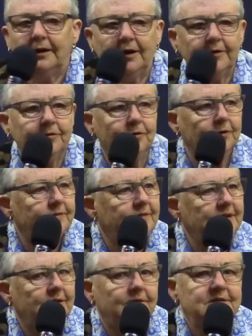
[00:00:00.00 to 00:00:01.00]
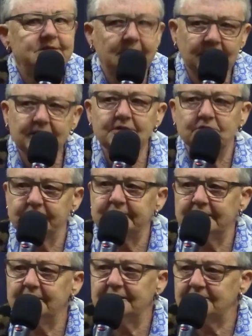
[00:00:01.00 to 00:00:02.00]
I thought, there is
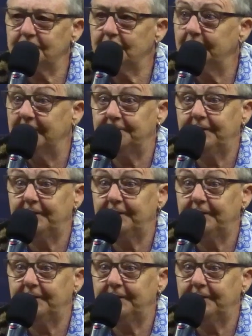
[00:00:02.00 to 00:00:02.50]
angels in this room.